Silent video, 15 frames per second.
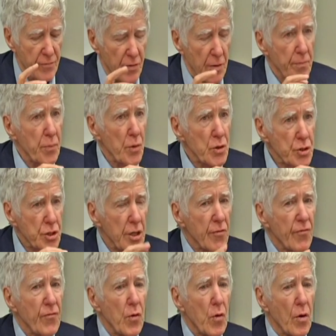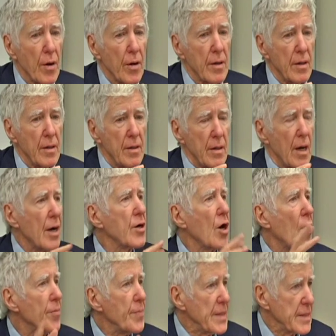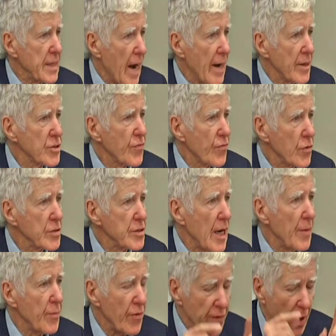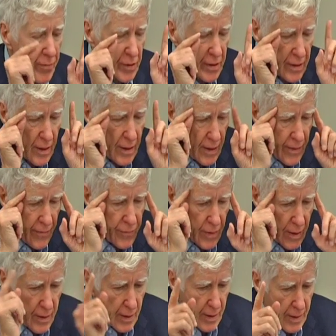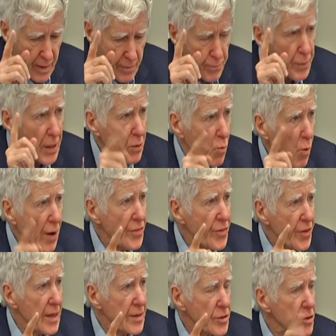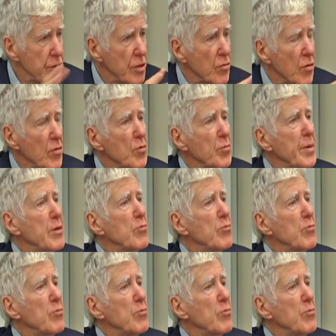and pushing for a carbon tax, for example. If I were to pick one thing to do, it would